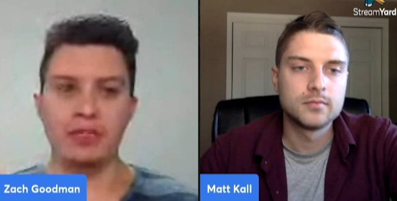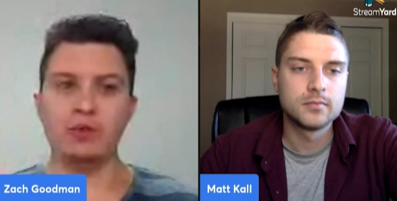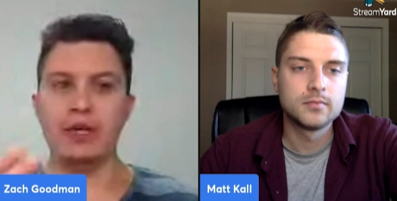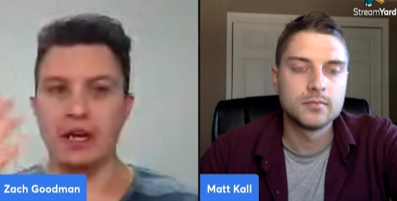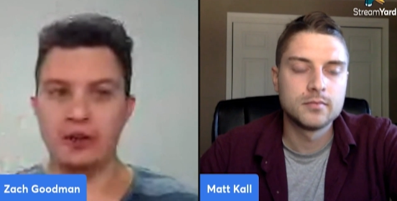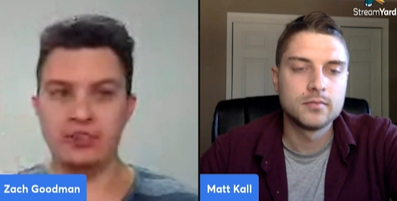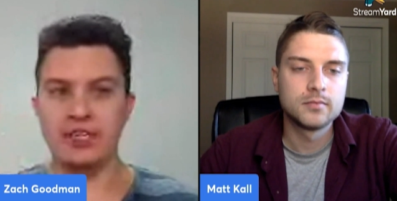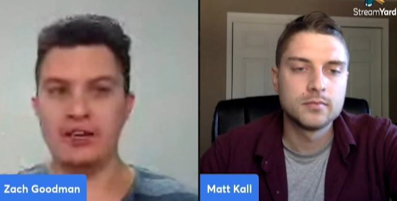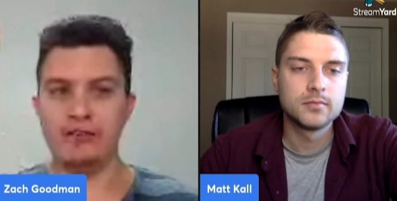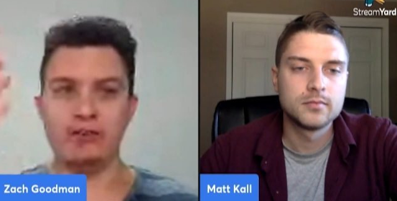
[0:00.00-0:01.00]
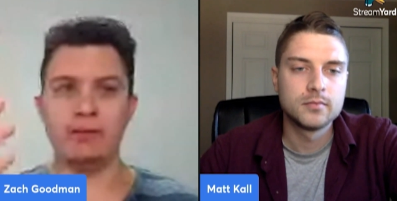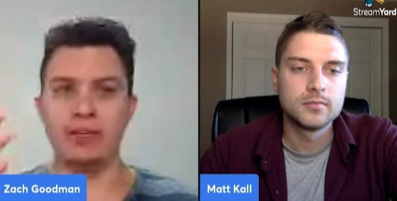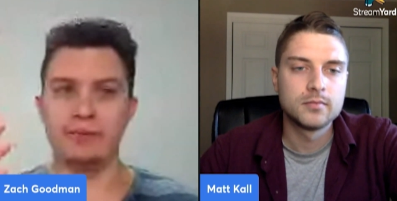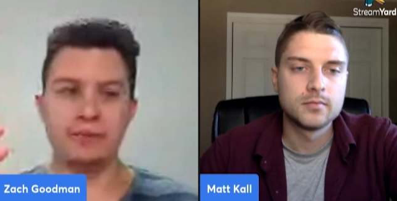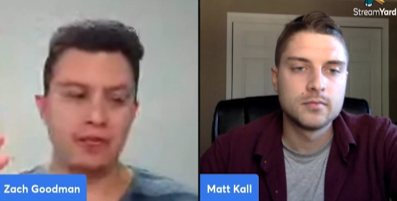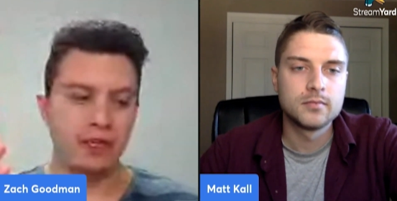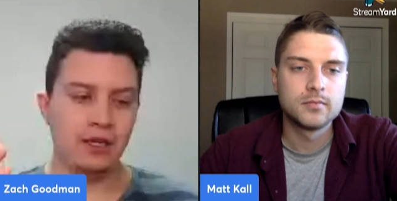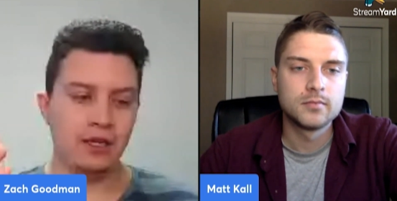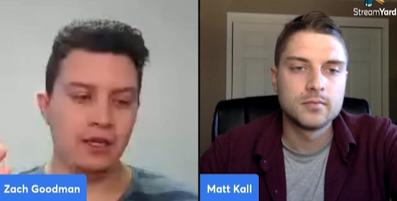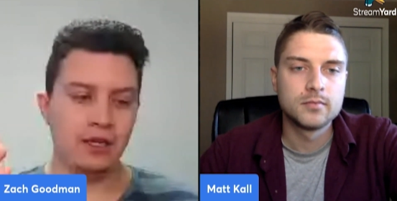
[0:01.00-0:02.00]
Speaker 1: so I understand it from a
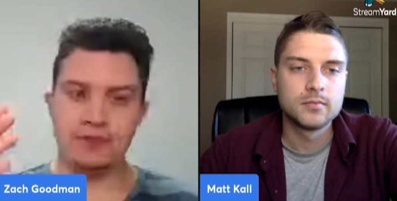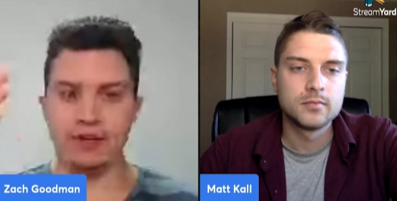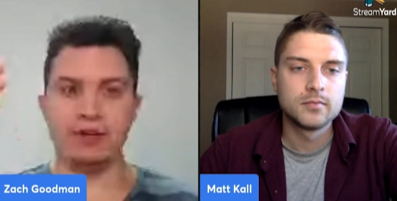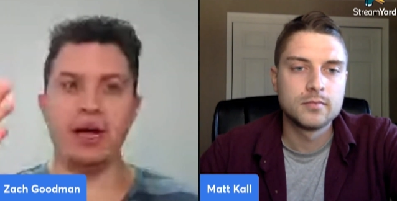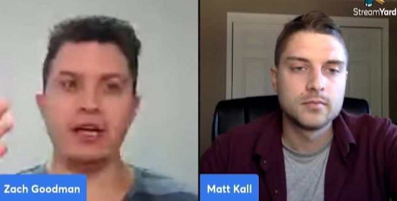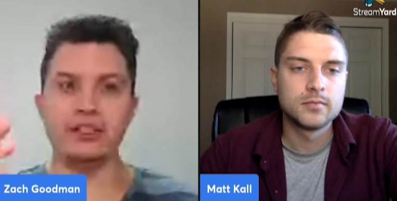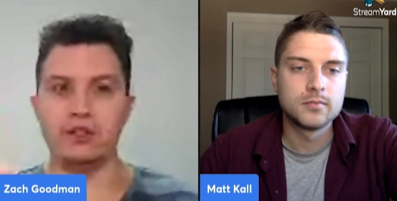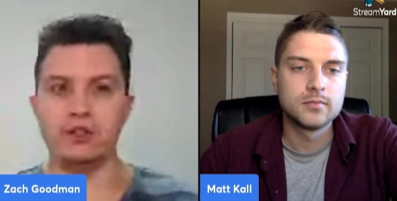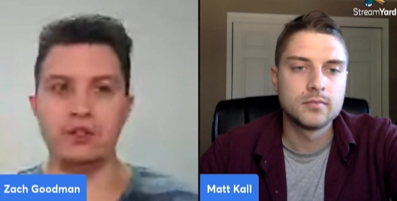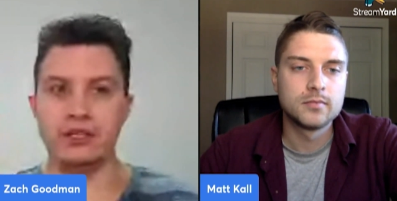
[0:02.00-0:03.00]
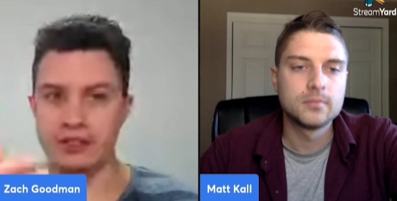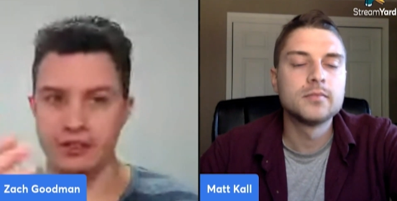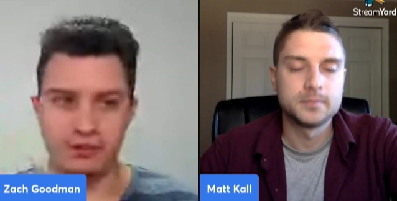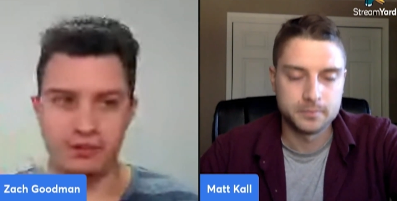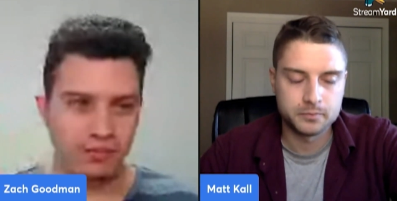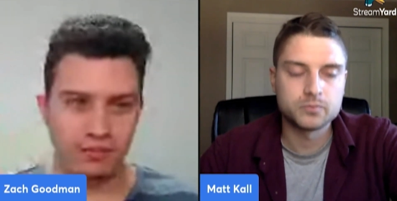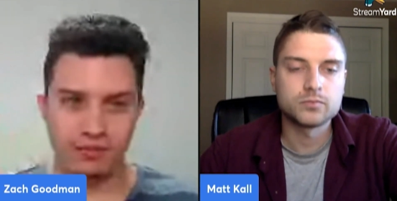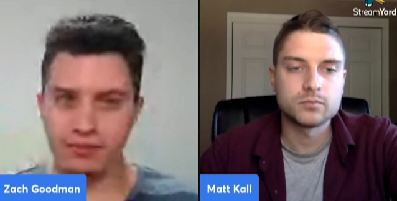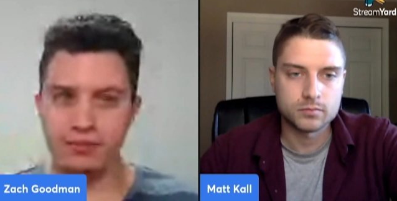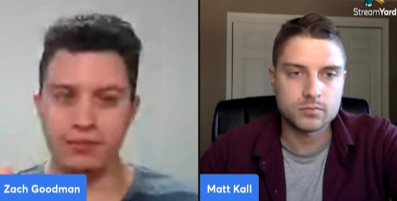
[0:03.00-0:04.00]
psychological and
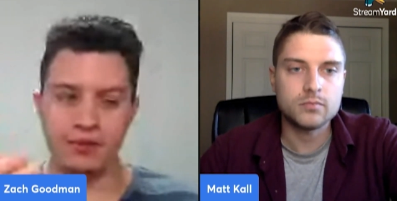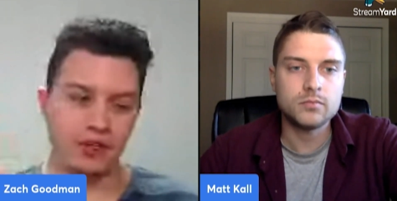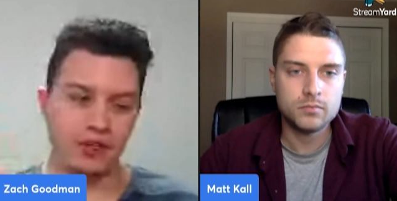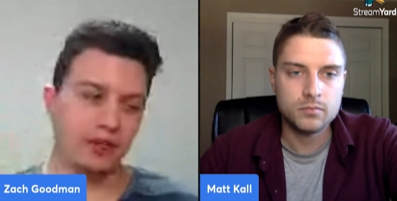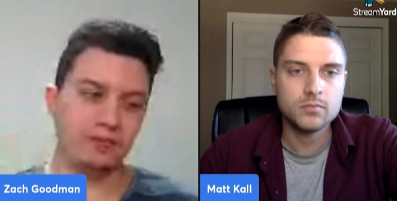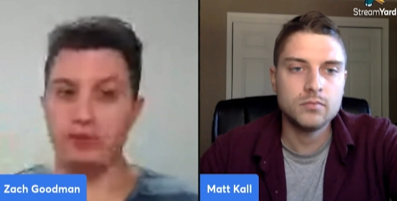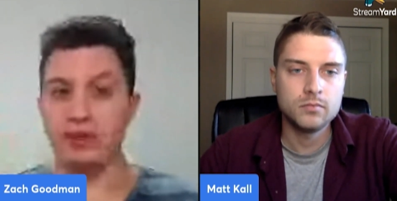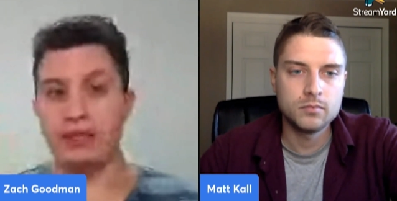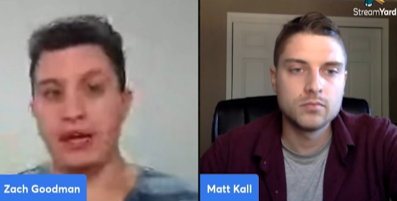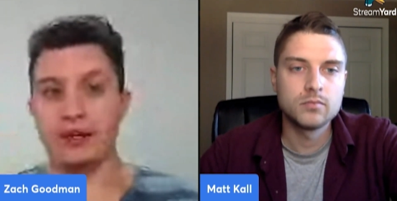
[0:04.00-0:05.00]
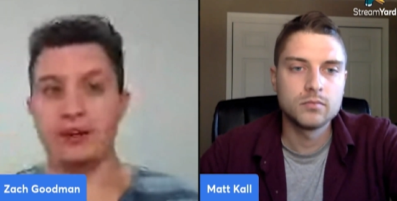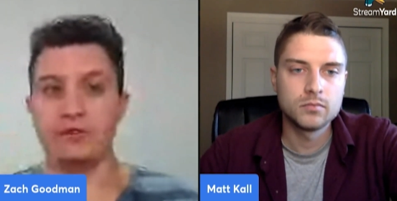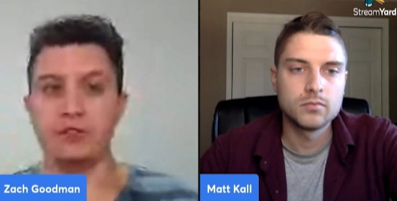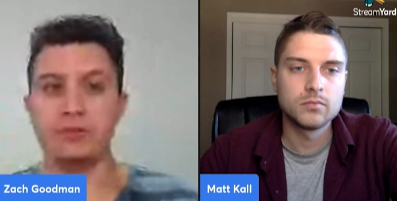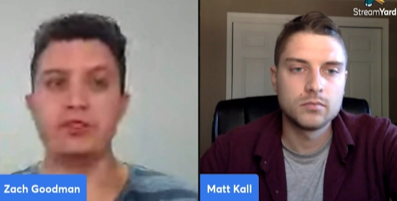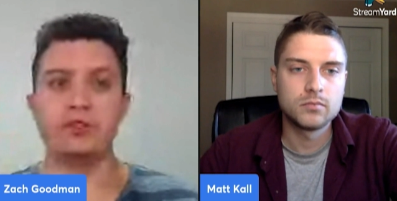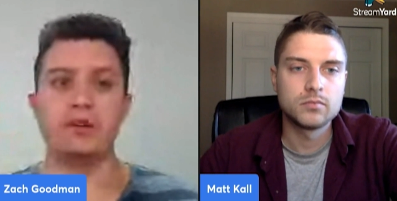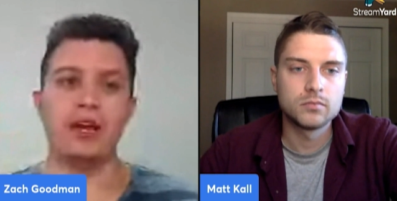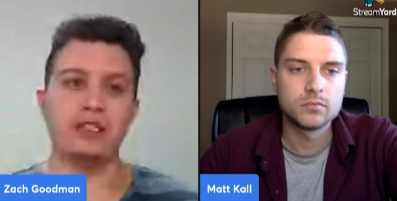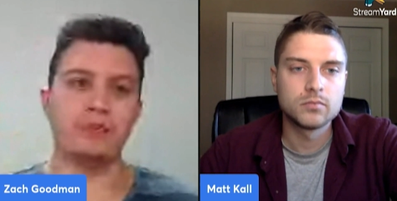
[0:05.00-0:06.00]
really lacking of a spiritual
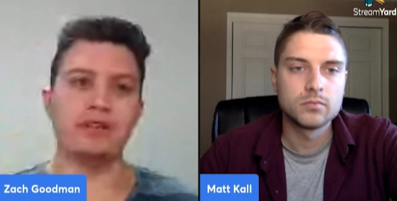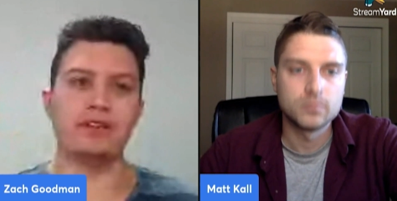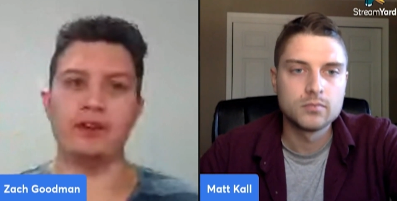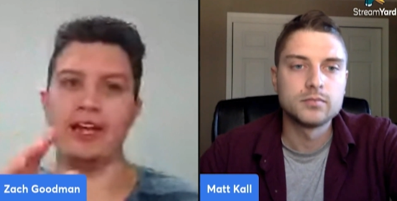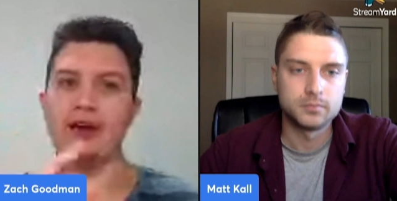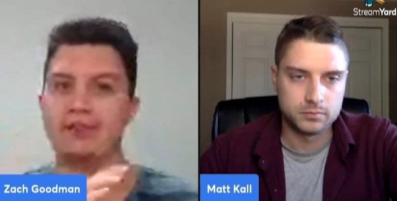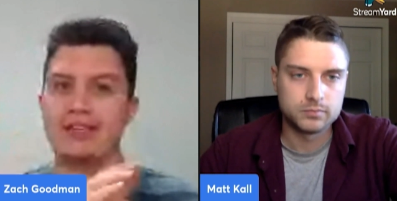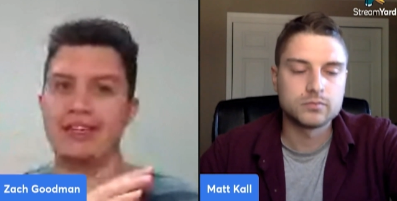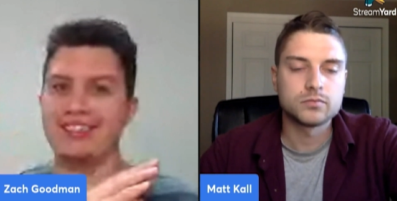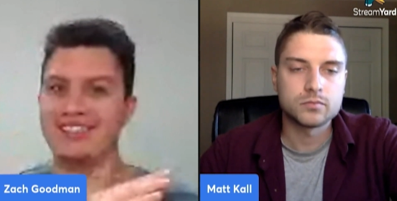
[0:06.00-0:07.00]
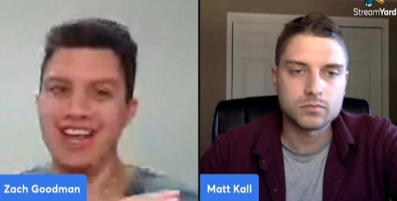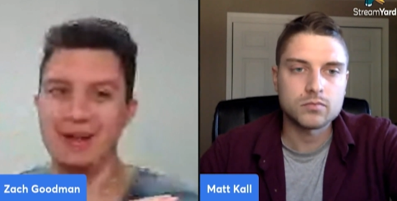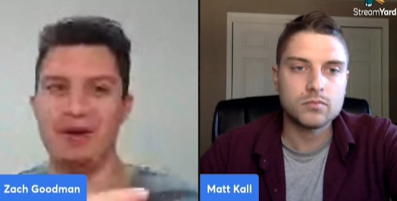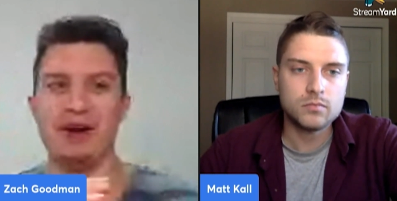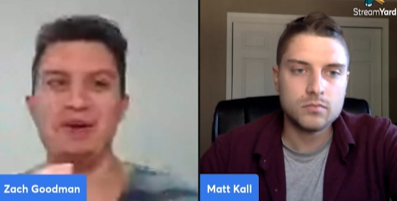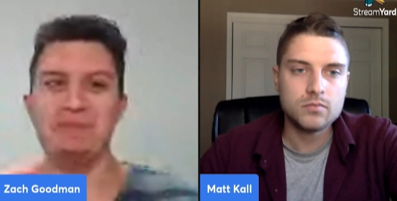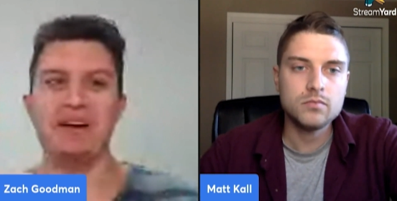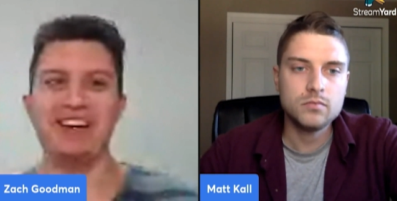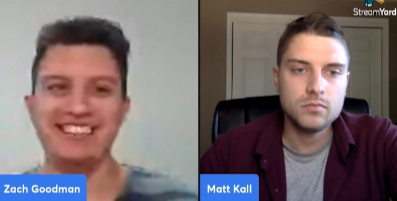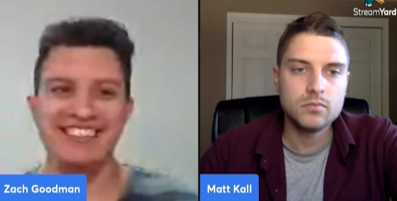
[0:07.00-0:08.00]
aspect. You know, I can't always get into that part,
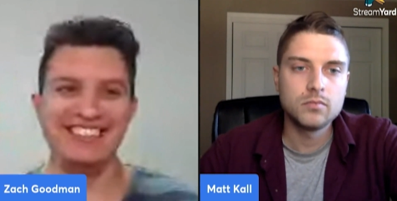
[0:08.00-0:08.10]
but